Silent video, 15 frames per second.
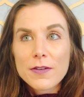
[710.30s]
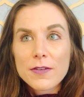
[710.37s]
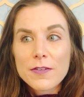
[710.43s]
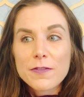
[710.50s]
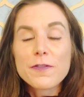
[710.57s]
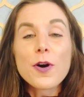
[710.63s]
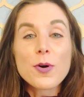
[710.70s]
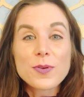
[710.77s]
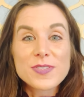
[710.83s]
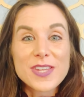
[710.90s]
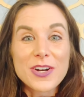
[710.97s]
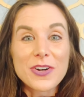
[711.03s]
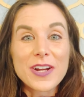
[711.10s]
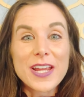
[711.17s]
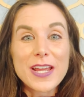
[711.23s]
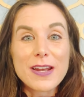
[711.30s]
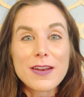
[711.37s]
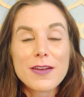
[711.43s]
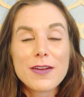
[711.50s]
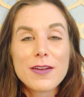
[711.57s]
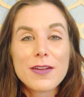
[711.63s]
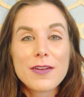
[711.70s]
folks that are
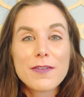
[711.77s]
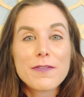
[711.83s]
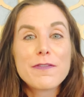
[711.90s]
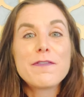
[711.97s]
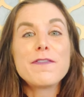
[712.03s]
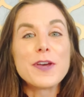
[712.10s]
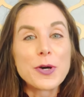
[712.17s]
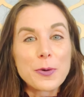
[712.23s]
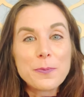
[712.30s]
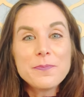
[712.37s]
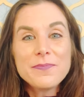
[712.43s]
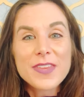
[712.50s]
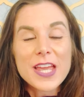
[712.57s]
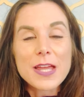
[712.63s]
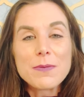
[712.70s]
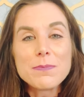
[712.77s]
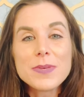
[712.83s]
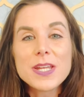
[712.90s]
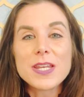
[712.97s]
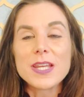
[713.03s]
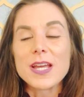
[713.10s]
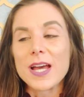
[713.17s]
in film and
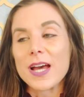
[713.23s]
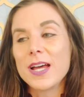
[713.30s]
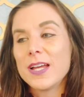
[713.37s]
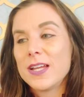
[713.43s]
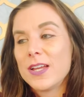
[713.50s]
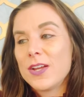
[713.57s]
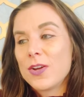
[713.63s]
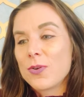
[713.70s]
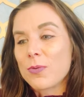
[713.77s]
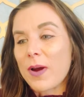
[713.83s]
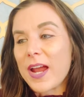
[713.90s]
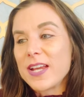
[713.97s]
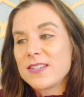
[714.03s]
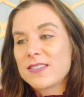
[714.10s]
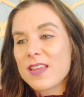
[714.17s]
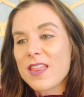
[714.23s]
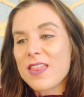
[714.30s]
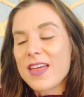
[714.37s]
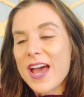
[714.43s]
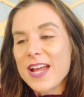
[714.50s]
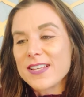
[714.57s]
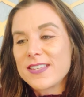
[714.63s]
media, right,
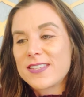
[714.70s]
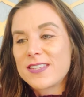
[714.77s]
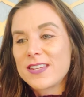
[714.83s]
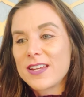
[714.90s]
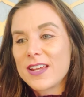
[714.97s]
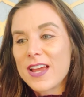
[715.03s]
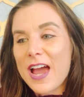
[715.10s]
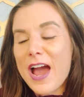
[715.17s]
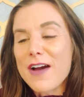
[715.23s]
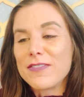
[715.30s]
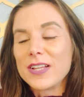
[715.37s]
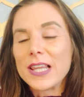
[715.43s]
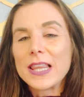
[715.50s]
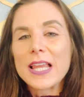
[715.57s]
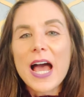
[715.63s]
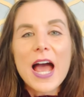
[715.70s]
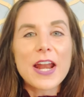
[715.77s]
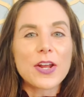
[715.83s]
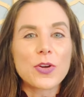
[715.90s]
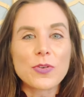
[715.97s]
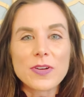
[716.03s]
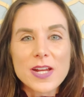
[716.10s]
that have a lot
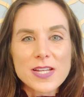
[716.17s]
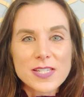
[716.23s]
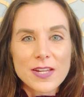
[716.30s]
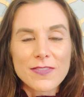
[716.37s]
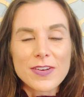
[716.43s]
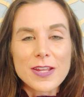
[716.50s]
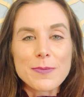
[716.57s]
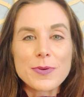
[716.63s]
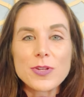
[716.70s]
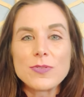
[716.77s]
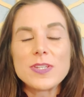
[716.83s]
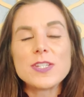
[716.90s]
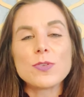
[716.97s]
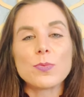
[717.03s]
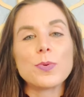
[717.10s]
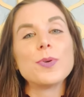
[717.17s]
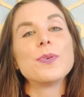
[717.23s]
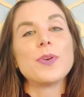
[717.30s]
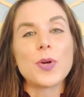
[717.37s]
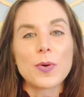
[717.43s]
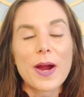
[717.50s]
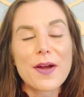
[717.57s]
of creativity, but you need to root
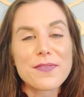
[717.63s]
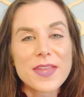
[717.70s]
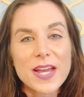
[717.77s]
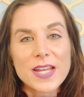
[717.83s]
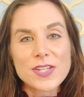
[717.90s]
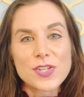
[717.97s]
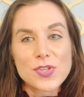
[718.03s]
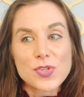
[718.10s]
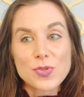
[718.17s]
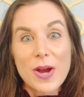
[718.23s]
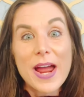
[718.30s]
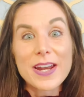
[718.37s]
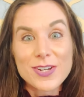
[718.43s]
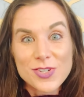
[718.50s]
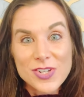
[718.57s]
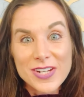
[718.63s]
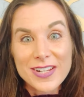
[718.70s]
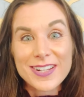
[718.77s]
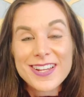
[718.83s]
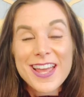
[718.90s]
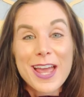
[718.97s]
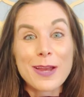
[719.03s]
and ground that into strategy
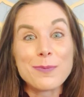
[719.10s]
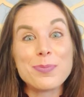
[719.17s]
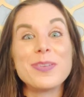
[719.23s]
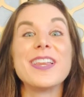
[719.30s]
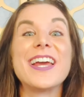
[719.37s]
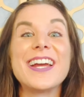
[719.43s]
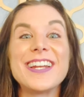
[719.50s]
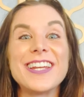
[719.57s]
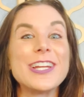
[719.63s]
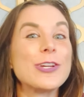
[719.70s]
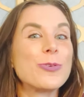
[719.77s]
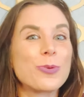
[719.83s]
and planning and